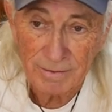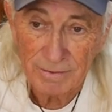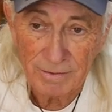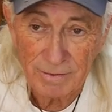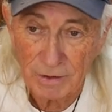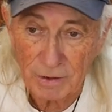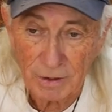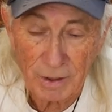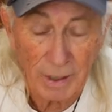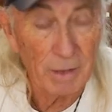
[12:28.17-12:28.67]

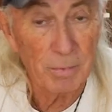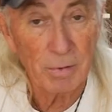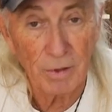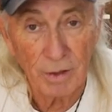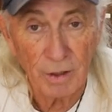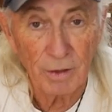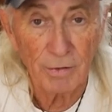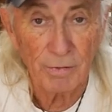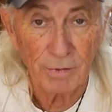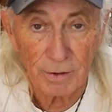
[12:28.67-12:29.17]
there's got to be a
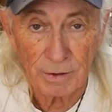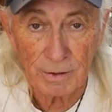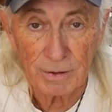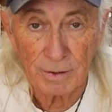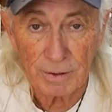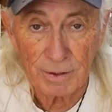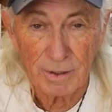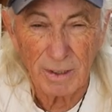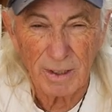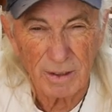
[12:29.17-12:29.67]
difference,
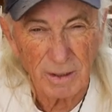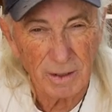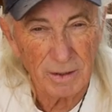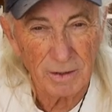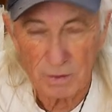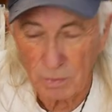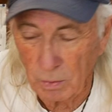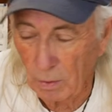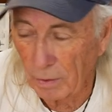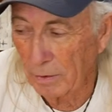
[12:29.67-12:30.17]
you know, and I was
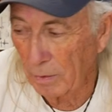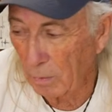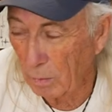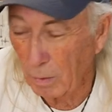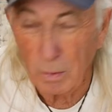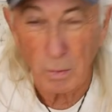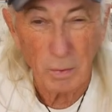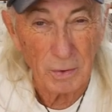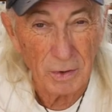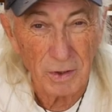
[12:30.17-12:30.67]
just wondering
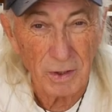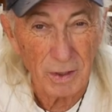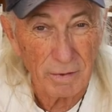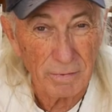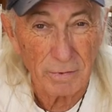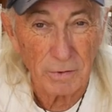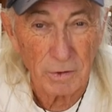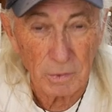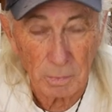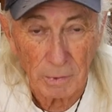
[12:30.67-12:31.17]
what would the
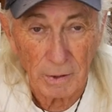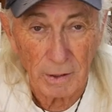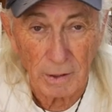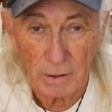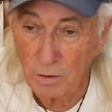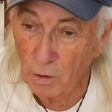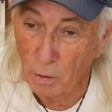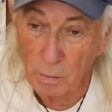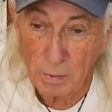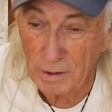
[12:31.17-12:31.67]
difference be.
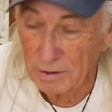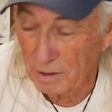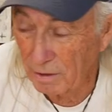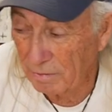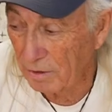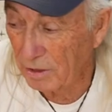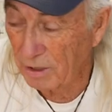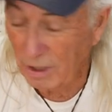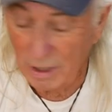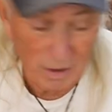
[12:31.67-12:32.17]
Nobody's
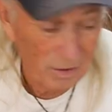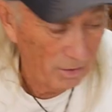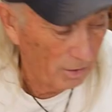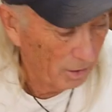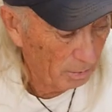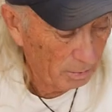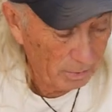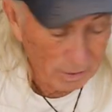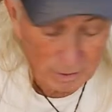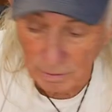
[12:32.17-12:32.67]
ever said
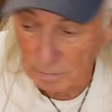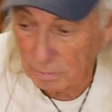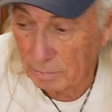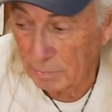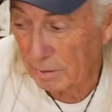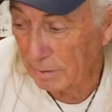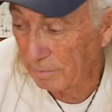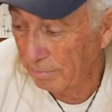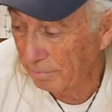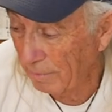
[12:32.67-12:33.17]
anything about it,
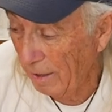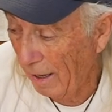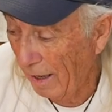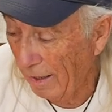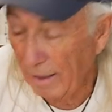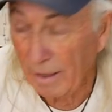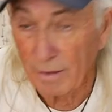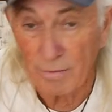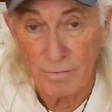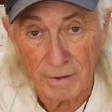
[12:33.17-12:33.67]
but I
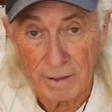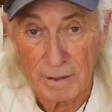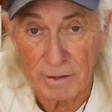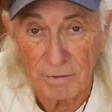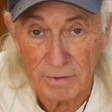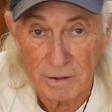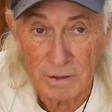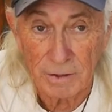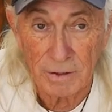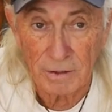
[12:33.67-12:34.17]
got a funny
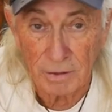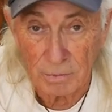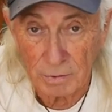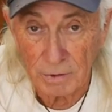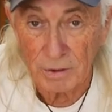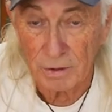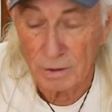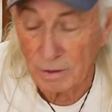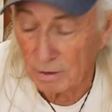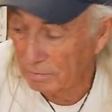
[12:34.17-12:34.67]
feeling there
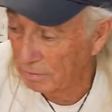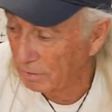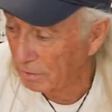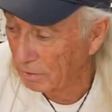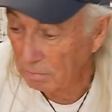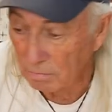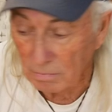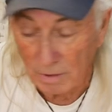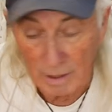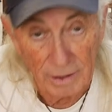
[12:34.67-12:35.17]
is a difference.
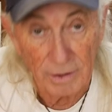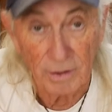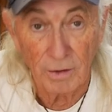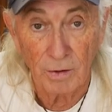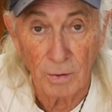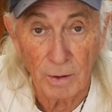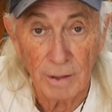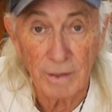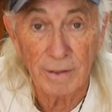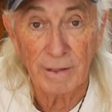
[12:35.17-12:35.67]
And you know
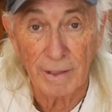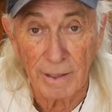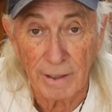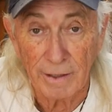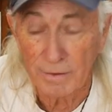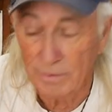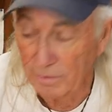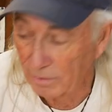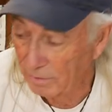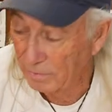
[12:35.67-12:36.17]
what? Yeah,
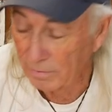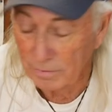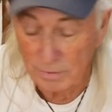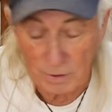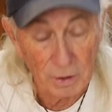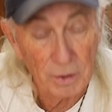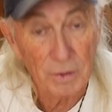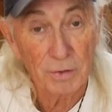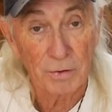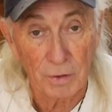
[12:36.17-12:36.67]

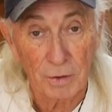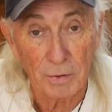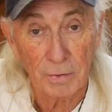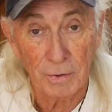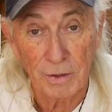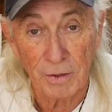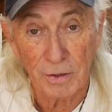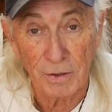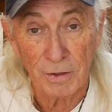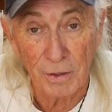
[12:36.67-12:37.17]
there
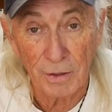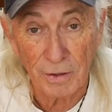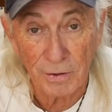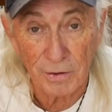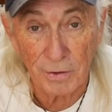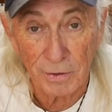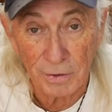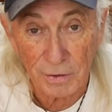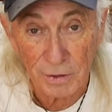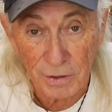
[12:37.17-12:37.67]
is a,
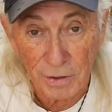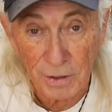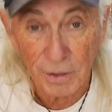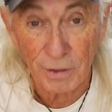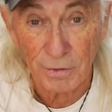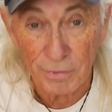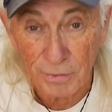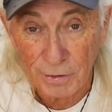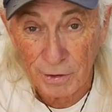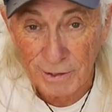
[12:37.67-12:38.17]
there's a
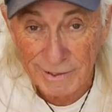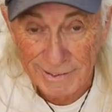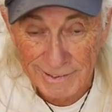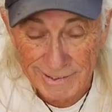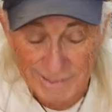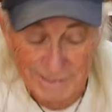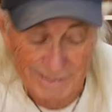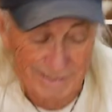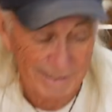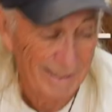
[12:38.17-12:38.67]

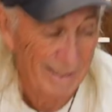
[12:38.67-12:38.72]
difference